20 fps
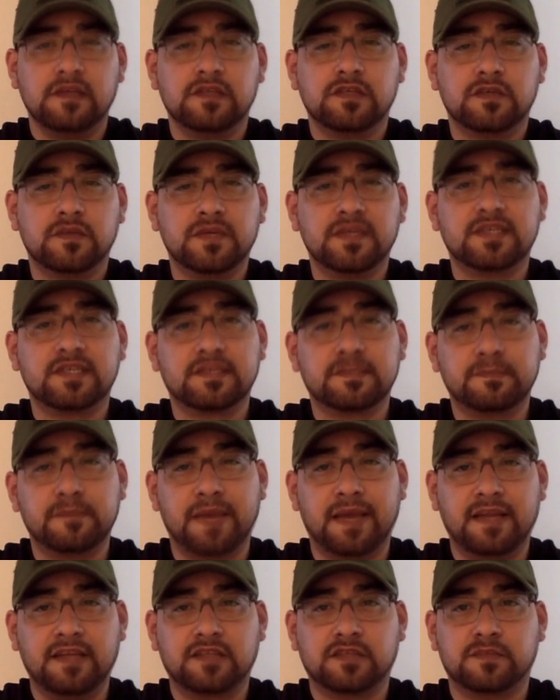So risk
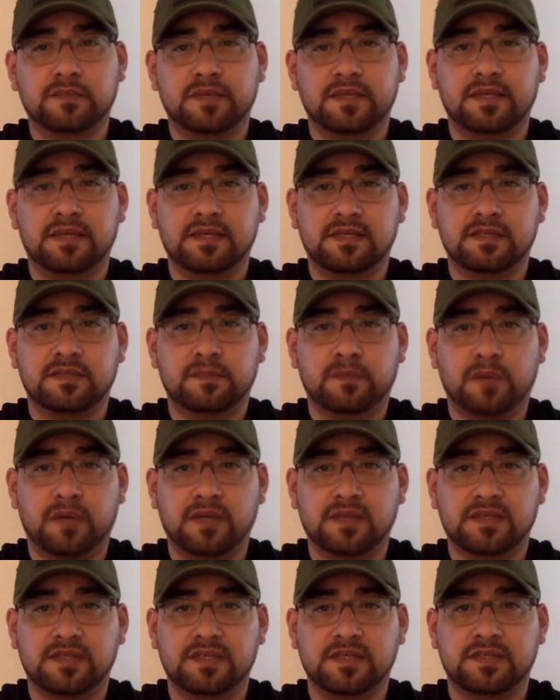management is the
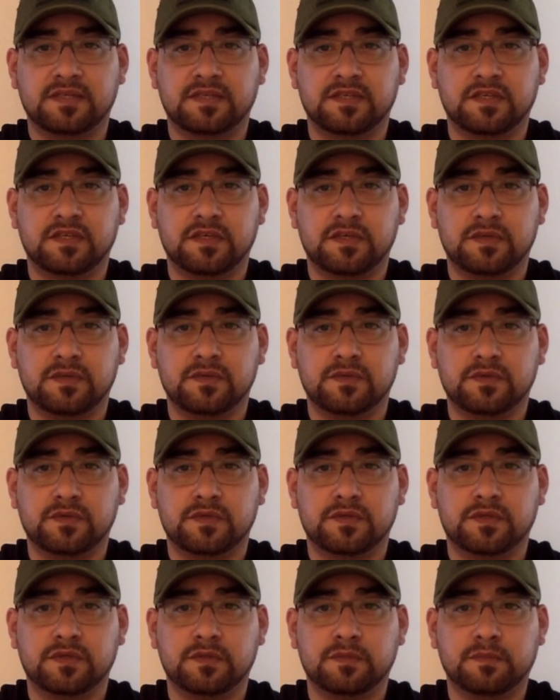process used
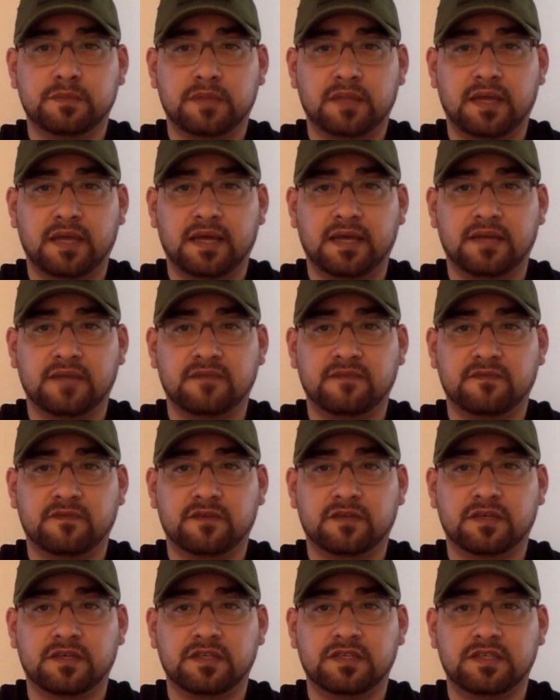to plan for
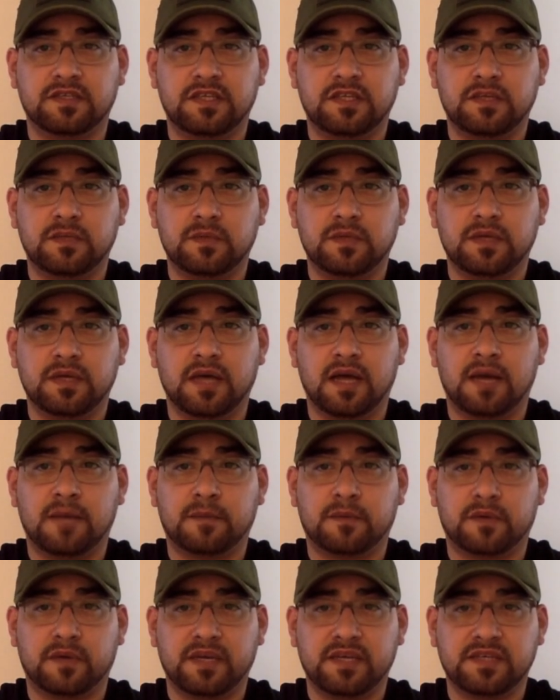continuing
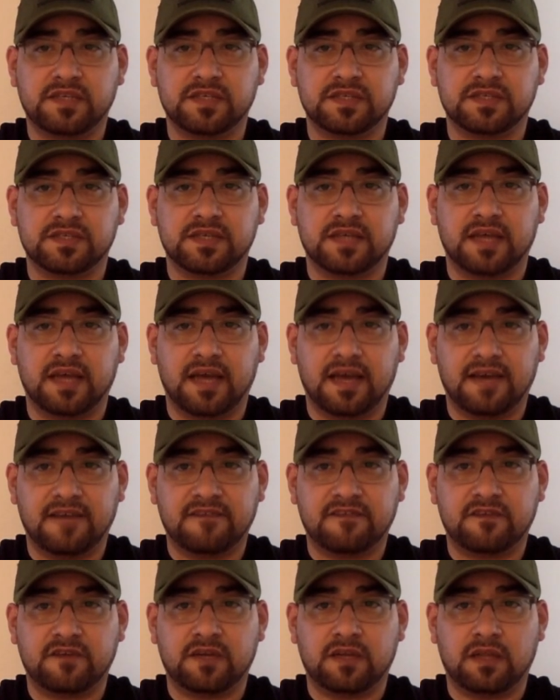operations
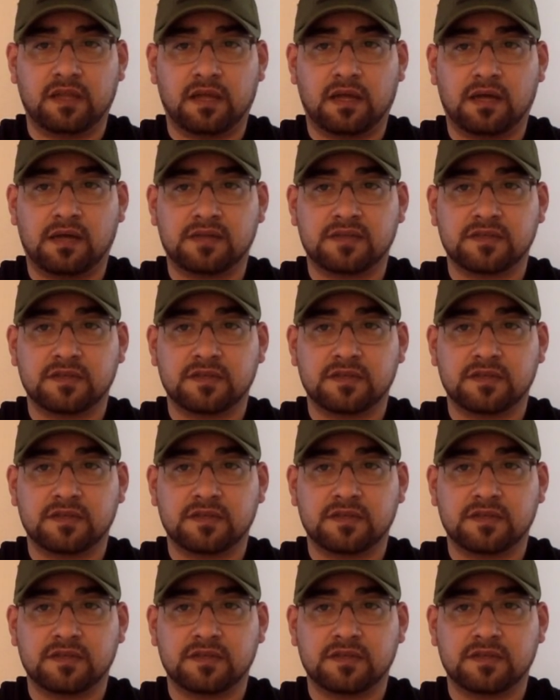after a loss